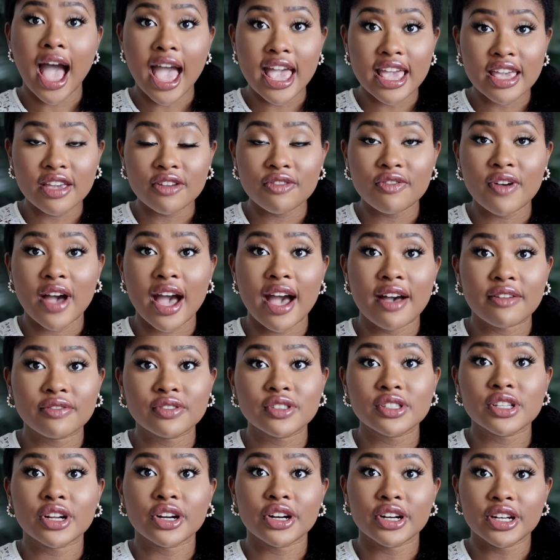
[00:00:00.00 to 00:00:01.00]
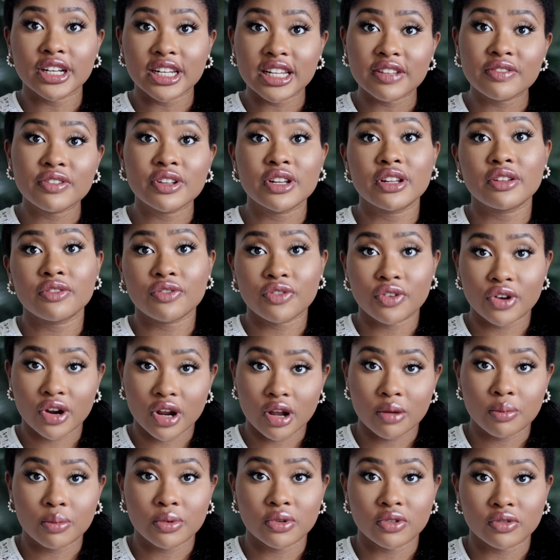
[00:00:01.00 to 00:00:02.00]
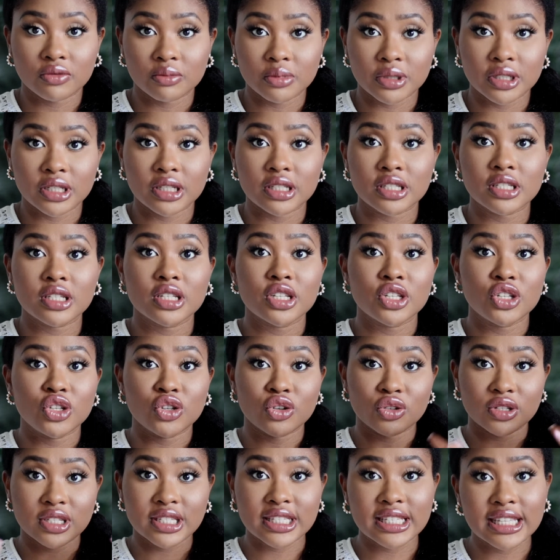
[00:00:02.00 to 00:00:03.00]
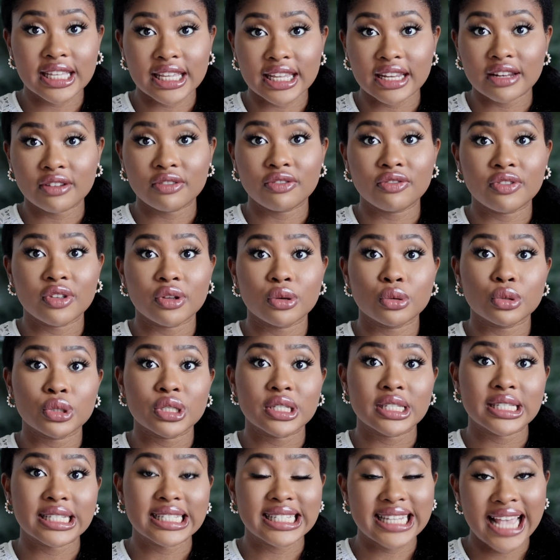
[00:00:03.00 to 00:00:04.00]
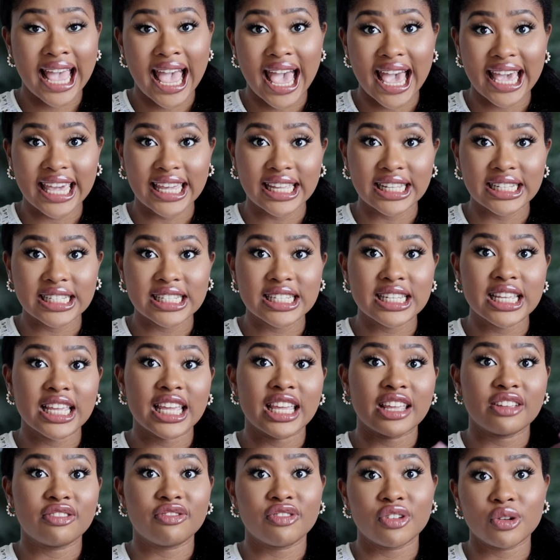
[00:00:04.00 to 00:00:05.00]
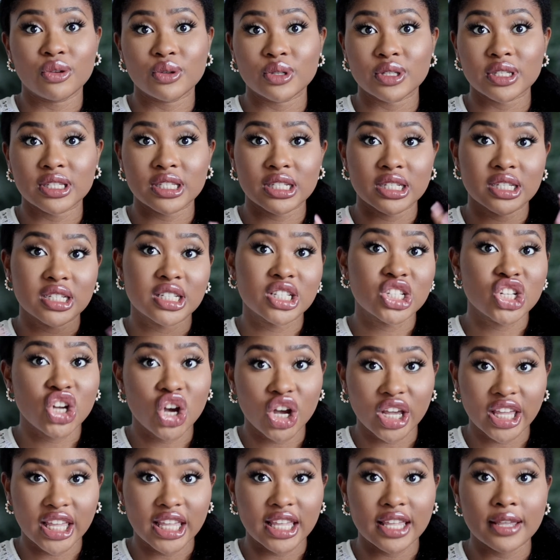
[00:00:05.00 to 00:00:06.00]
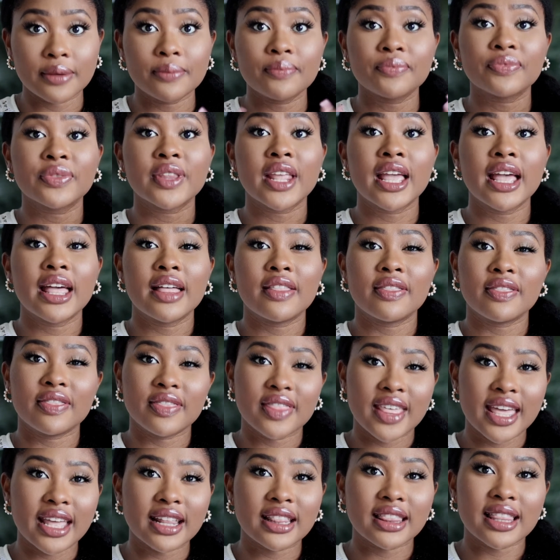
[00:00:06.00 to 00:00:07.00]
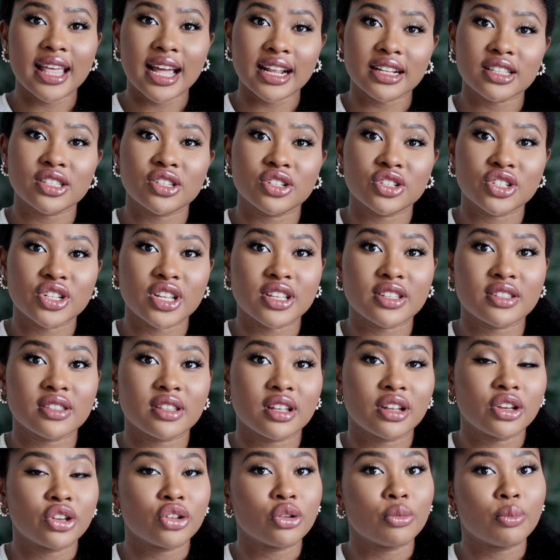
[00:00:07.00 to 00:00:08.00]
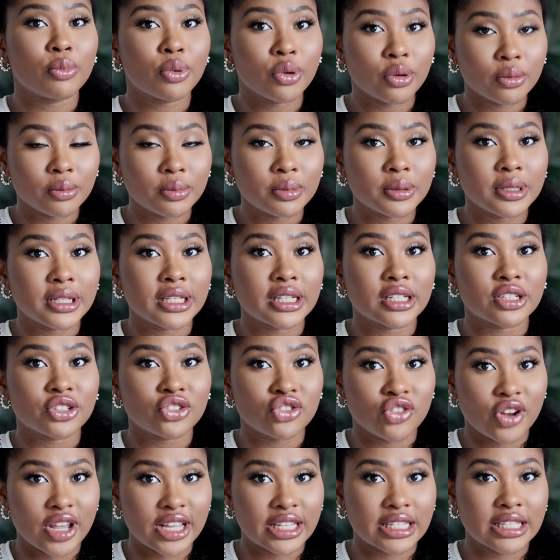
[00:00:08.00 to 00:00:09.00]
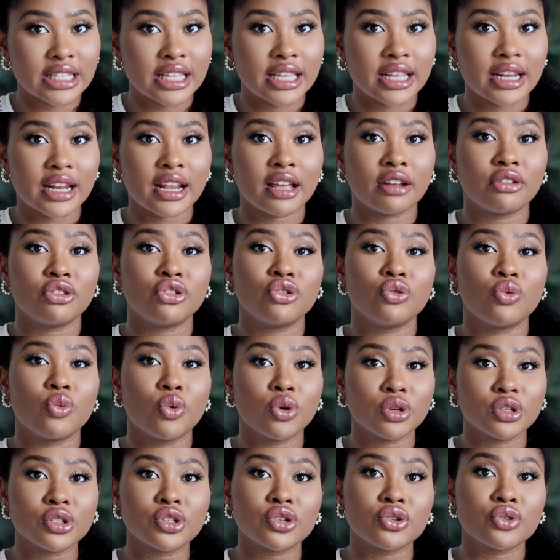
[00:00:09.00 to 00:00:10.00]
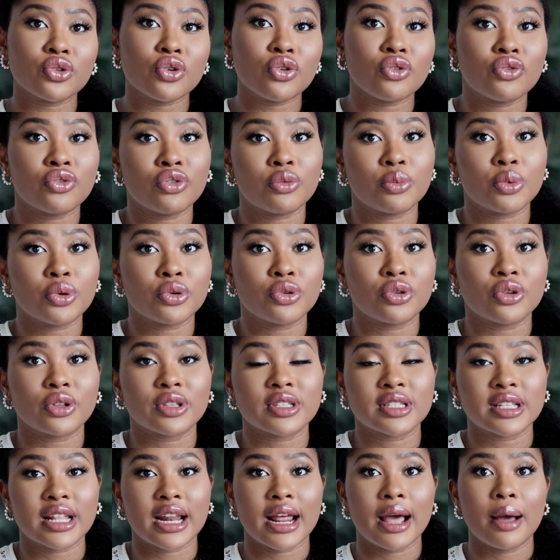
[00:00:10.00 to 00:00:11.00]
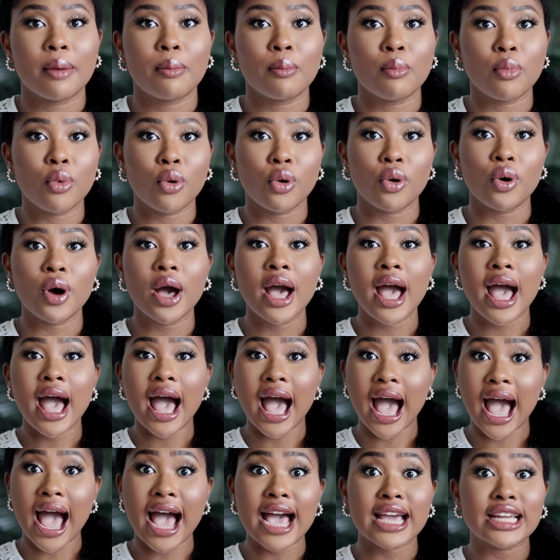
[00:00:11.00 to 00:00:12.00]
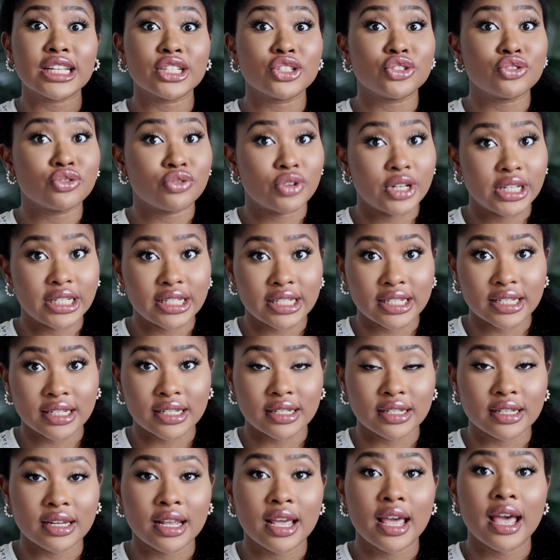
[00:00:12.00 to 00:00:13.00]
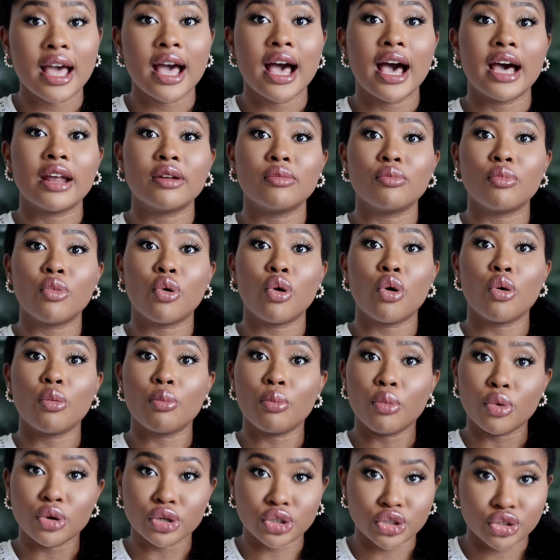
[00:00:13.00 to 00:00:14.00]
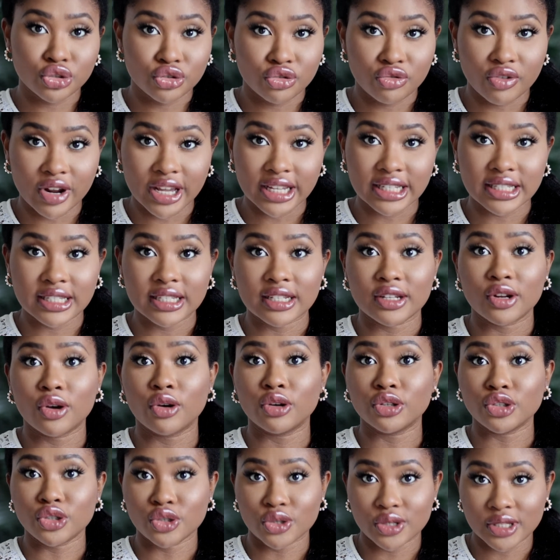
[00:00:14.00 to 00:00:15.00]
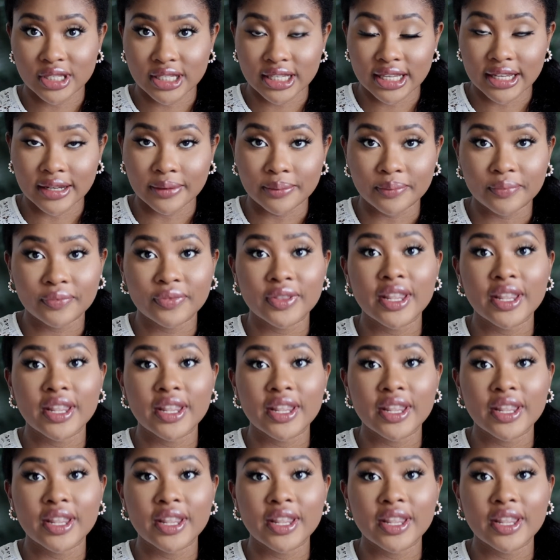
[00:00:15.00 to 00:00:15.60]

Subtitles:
If after leaving it for a couple of minutes your skin feels tight, it feels tuggy, then that suggests that you're probably a dry skin and you want to go for products that are more hydrating and more moisturizing on your skin.